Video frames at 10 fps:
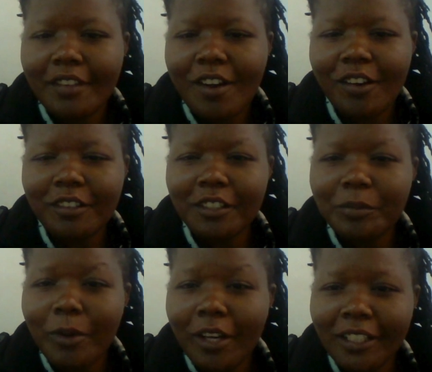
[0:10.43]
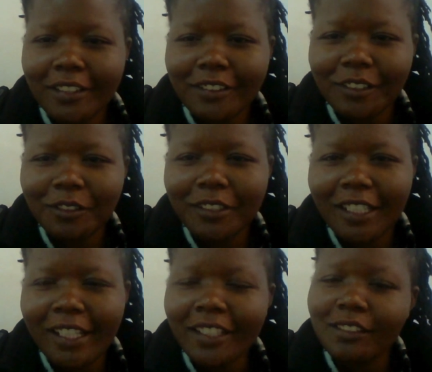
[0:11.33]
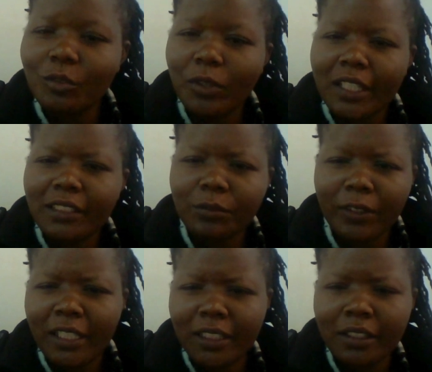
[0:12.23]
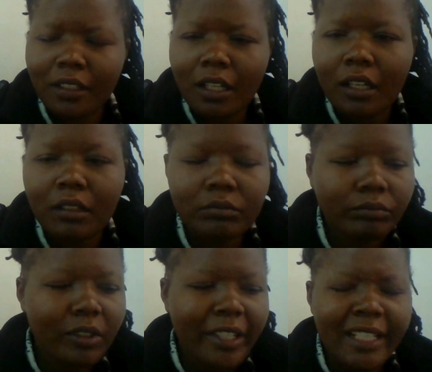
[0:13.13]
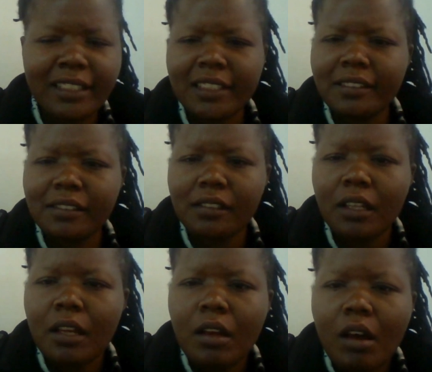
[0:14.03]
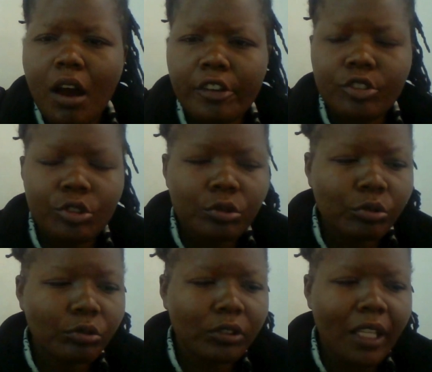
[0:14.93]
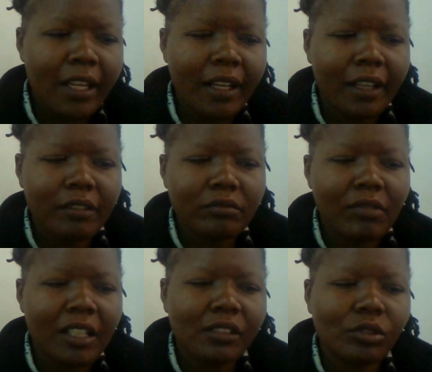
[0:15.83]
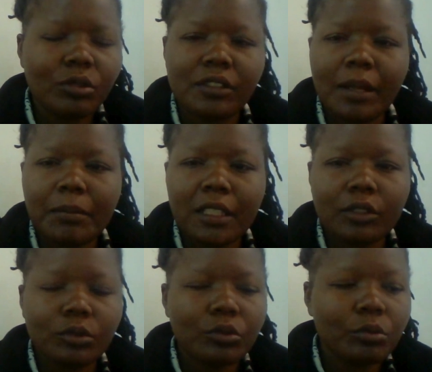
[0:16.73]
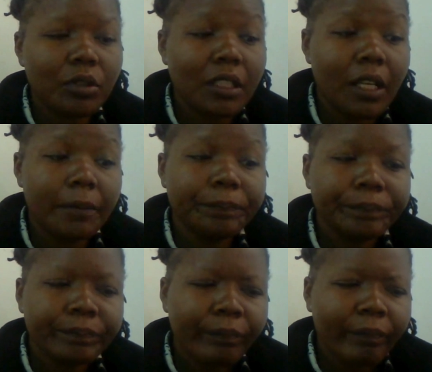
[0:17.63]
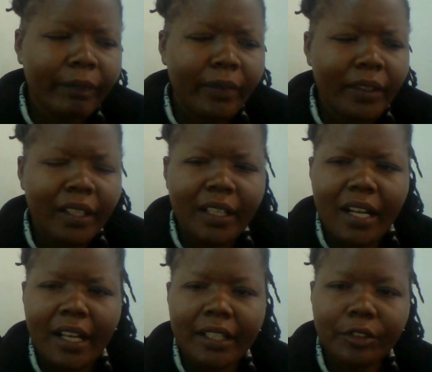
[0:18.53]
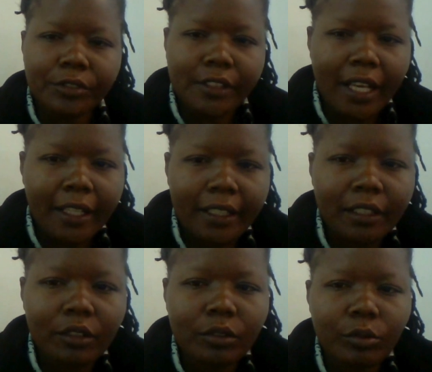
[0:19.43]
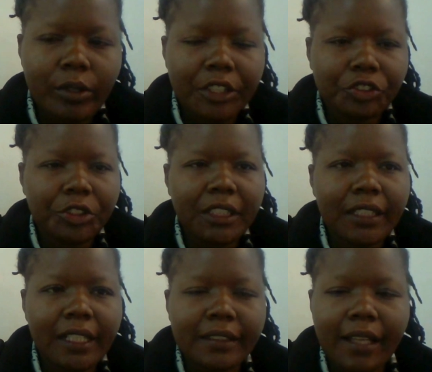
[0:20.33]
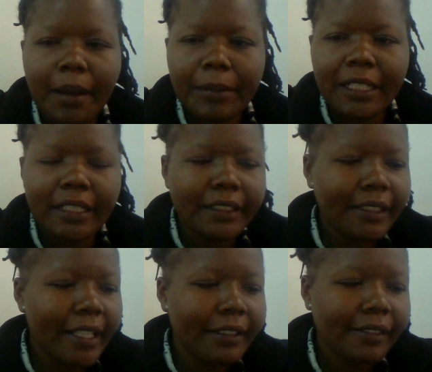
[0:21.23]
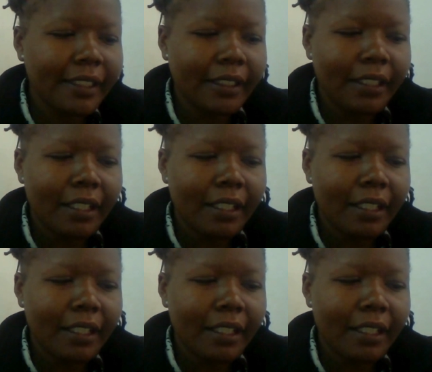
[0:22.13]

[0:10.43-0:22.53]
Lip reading: Oh, good morning. So today is quite funny. Read this news and I saw something to do with a kind of saga or questioning that is happening in TSC.